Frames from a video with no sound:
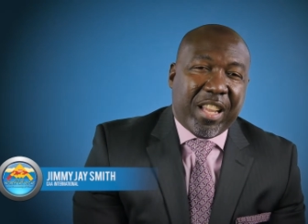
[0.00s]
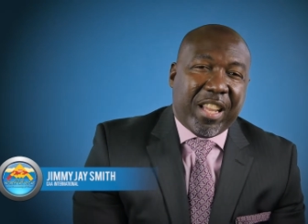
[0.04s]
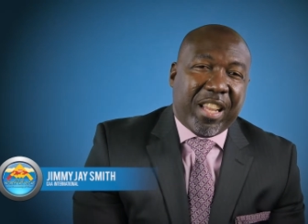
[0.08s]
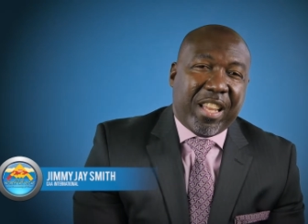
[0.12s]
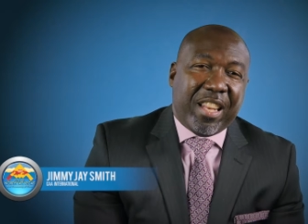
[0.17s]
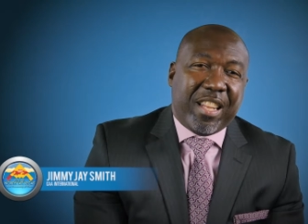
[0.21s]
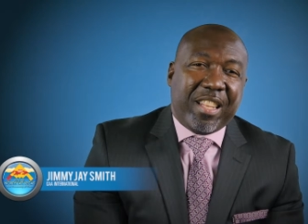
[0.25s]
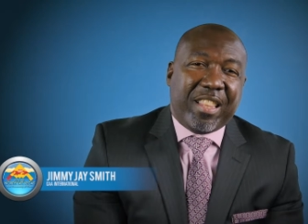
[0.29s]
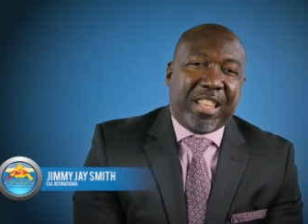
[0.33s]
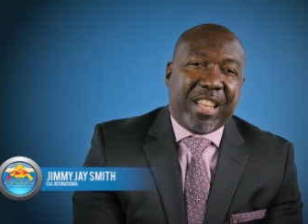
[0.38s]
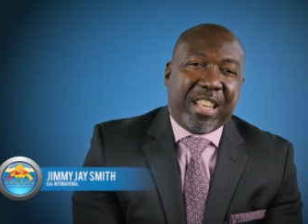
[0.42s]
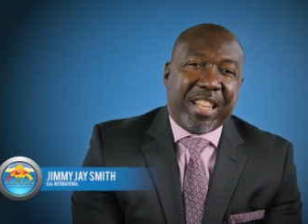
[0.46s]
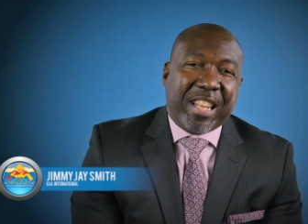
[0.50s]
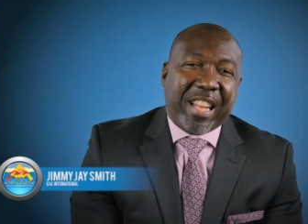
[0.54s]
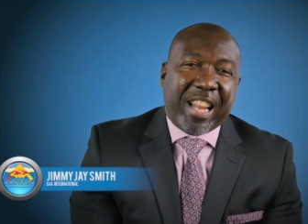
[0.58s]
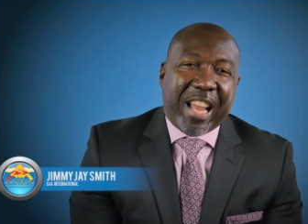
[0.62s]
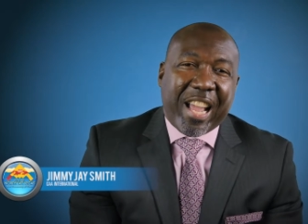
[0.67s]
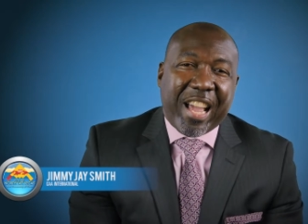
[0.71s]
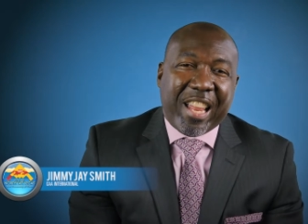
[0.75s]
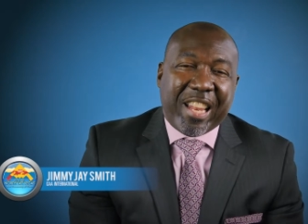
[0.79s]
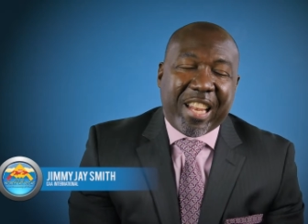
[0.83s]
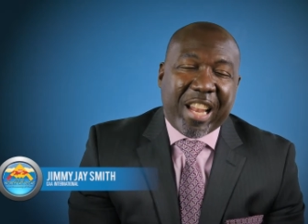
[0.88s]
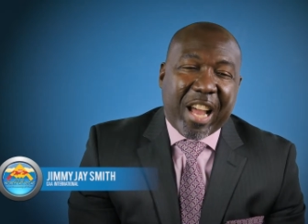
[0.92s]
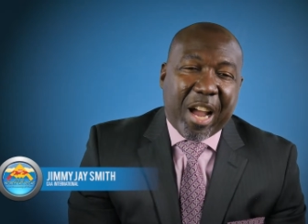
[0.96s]
Anything that
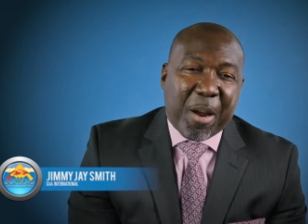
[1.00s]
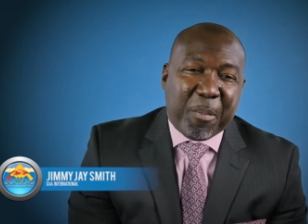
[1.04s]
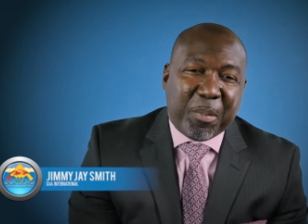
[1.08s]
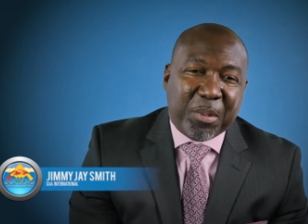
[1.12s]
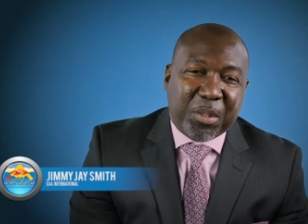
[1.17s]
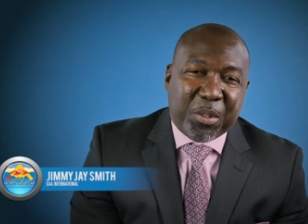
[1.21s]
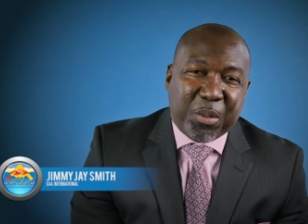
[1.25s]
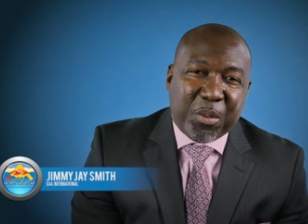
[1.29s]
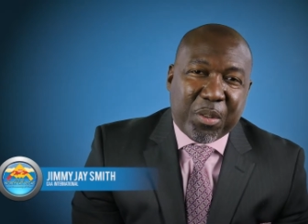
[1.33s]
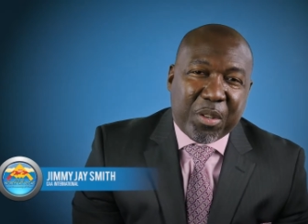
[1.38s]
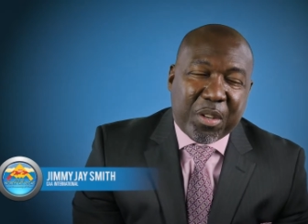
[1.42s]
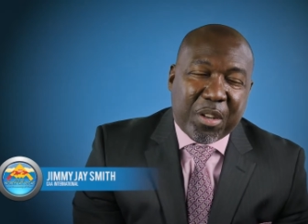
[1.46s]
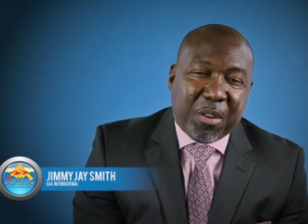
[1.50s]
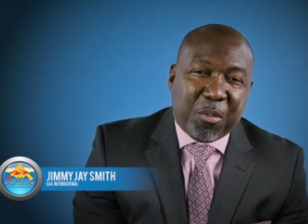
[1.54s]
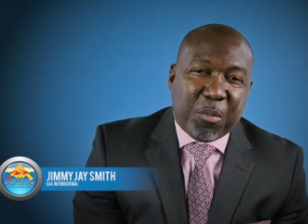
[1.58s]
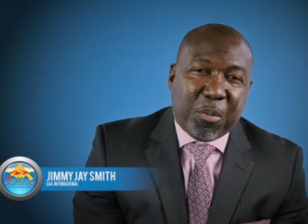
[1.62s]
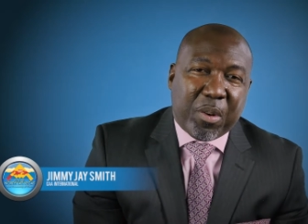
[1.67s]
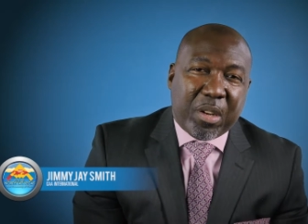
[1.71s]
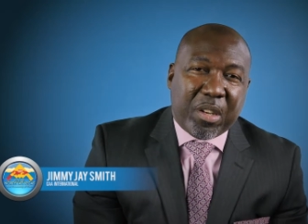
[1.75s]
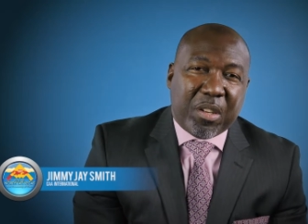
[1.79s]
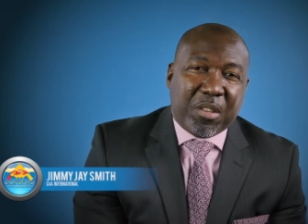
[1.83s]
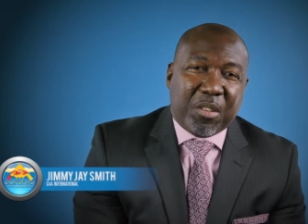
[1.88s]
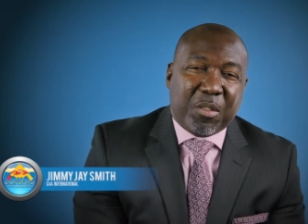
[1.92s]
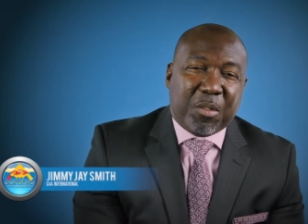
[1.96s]
had an opportunity, a
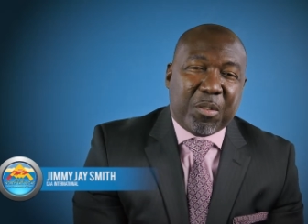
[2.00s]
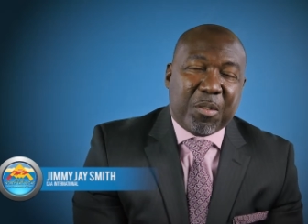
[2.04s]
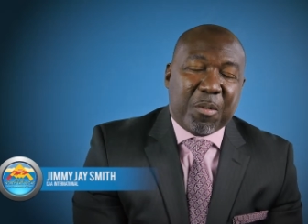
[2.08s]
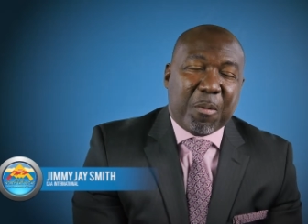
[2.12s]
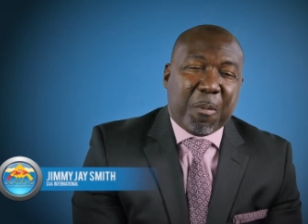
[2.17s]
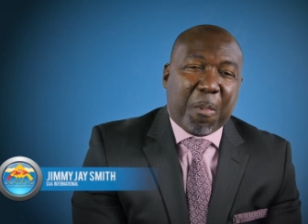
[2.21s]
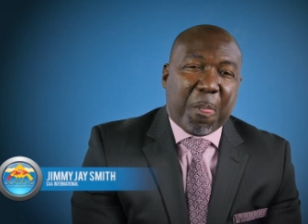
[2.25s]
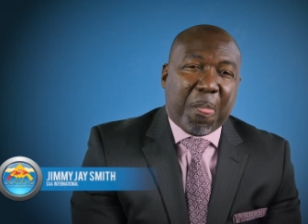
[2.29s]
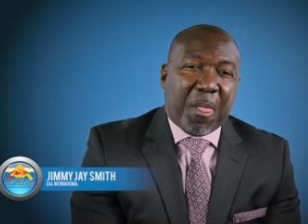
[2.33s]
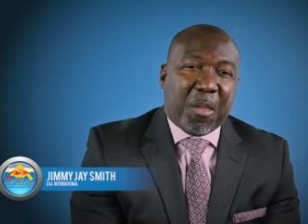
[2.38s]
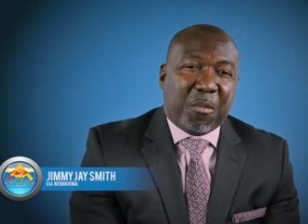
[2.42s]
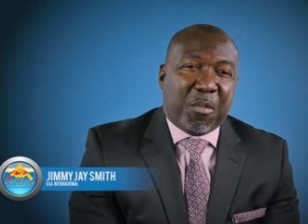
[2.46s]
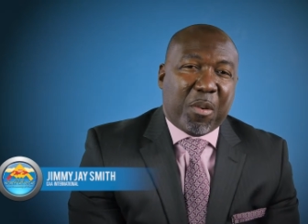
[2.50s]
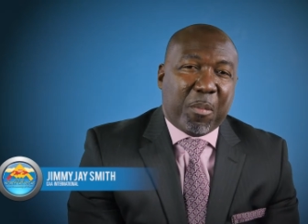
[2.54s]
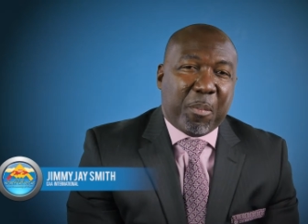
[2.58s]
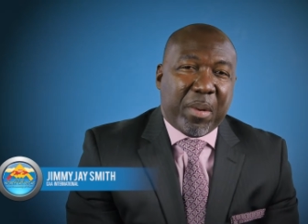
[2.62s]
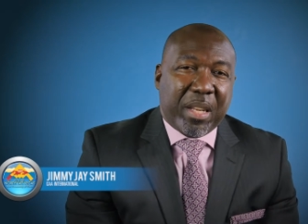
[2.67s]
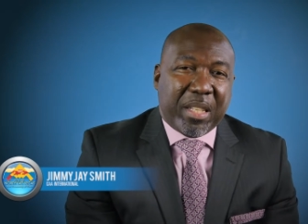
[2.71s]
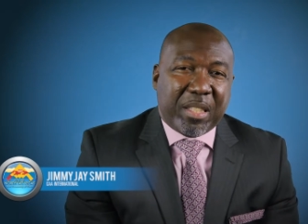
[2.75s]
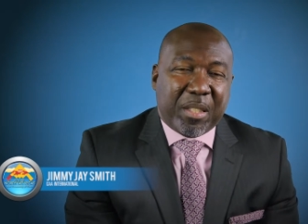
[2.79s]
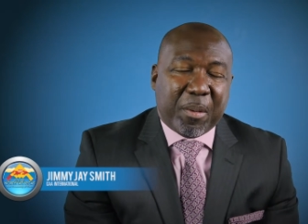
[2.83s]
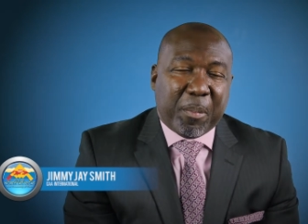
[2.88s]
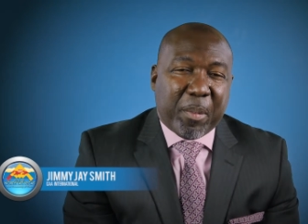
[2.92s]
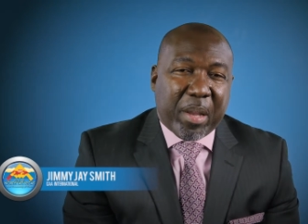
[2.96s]
window for
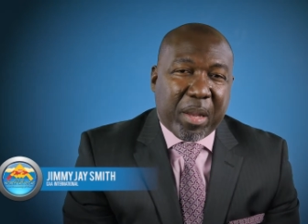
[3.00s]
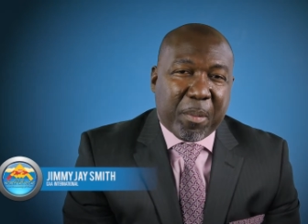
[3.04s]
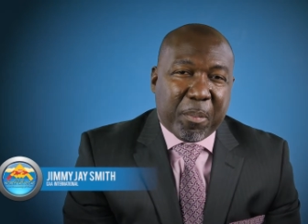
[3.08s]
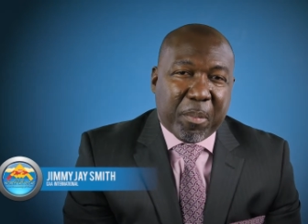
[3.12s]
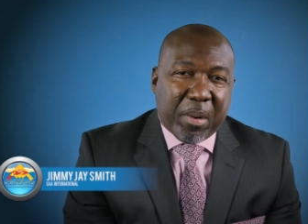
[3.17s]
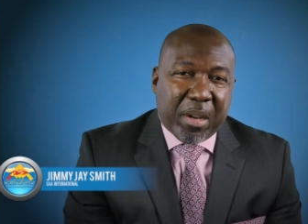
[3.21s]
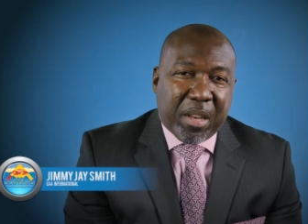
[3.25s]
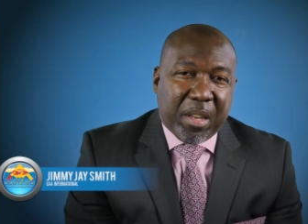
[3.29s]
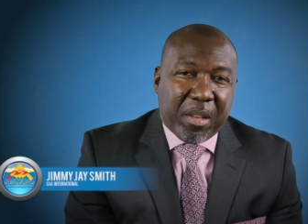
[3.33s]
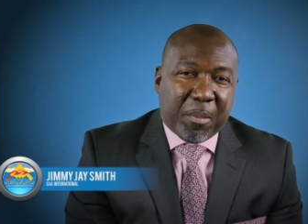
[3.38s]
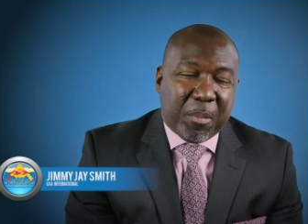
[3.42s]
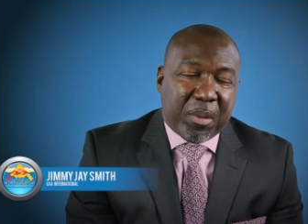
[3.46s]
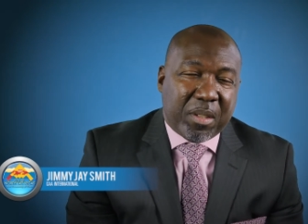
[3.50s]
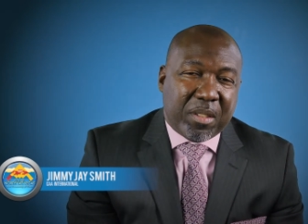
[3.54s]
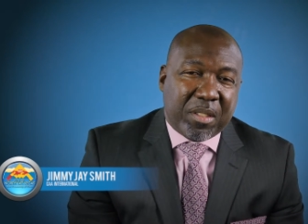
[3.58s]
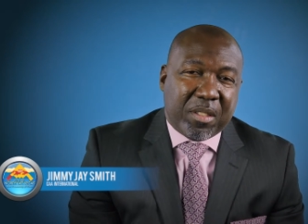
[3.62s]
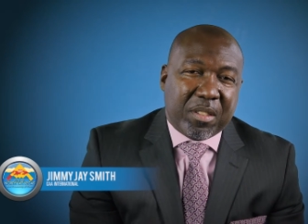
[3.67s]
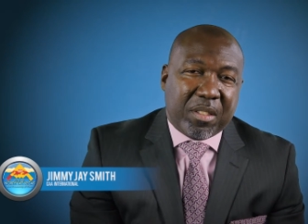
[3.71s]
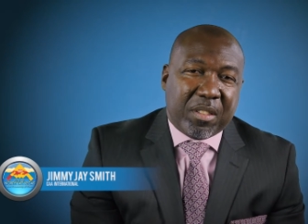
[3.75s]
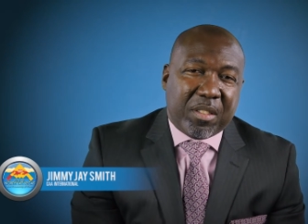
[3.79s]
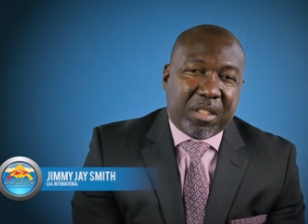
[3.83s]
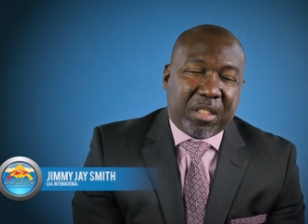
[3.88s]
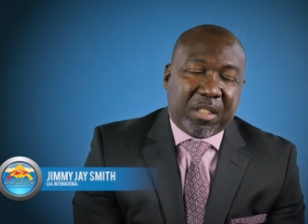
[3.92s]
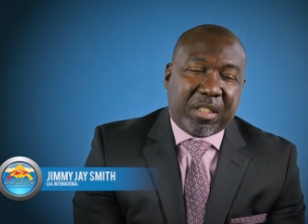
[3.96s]
me to make money, but
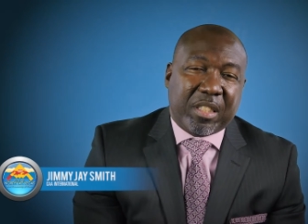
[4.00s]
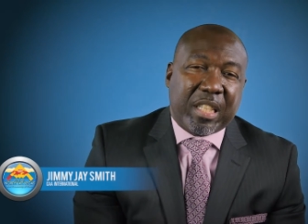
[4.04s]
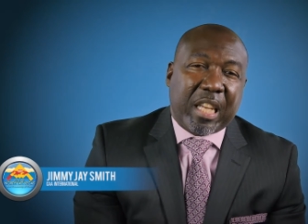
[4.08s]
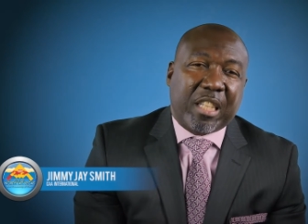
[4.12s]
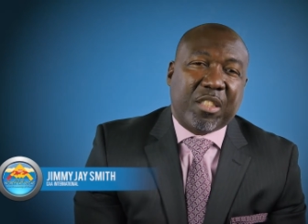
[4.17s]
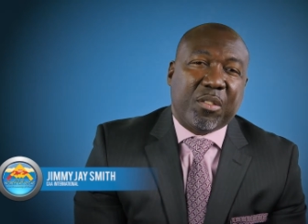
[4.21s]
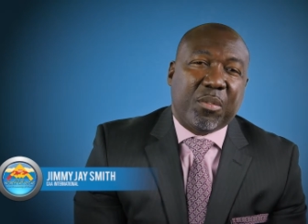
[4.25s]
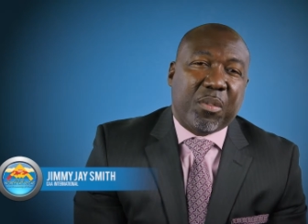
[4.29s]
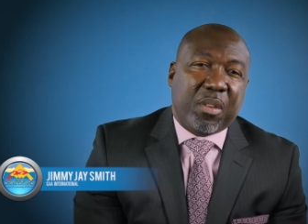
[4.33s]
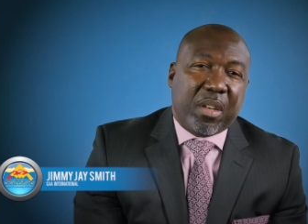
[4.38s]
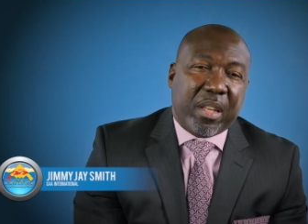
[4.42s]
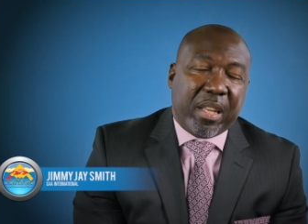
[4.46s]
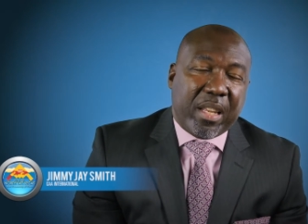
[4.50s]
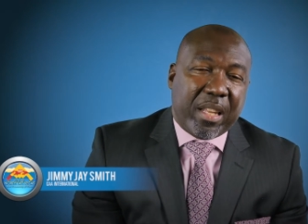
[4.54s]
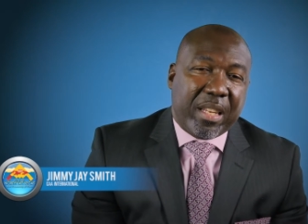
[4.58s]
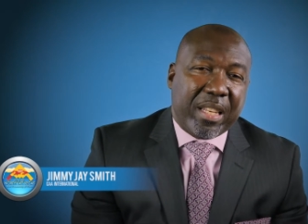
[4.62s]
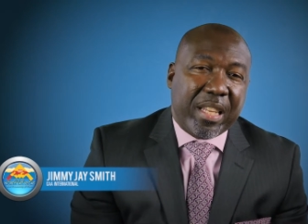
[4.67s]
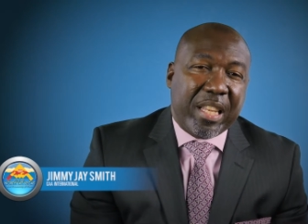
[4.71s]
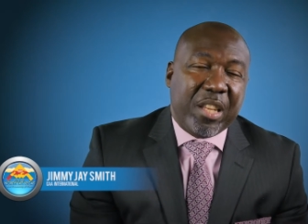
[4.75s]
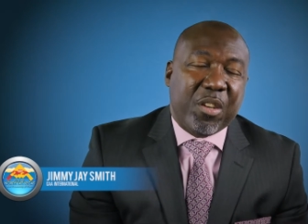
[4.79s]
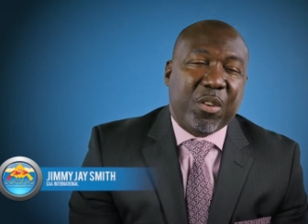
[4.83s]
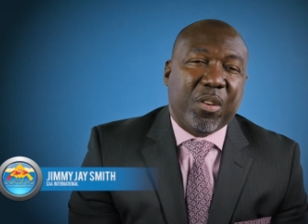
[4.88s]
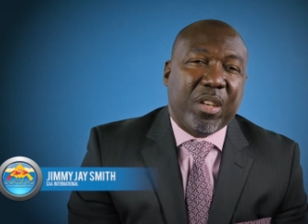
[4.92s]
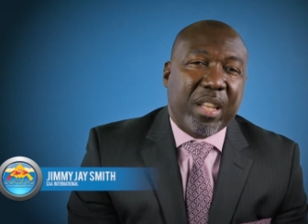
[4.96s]
successfully and
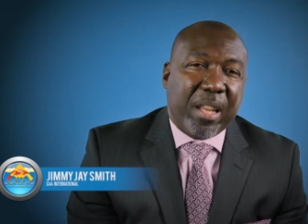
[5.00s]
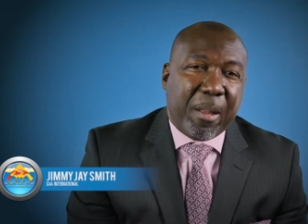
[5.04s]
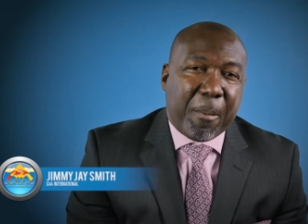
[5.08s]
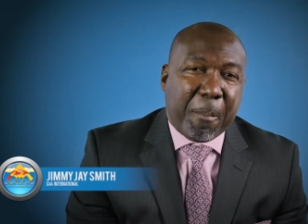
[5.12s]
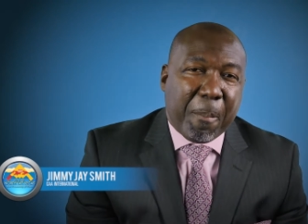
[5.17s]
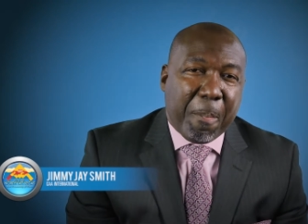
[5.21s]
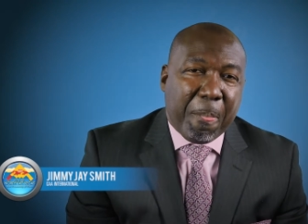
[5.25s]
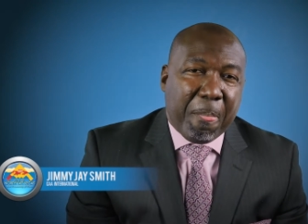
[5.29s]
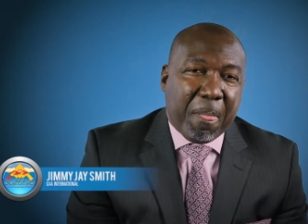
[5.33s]
legally,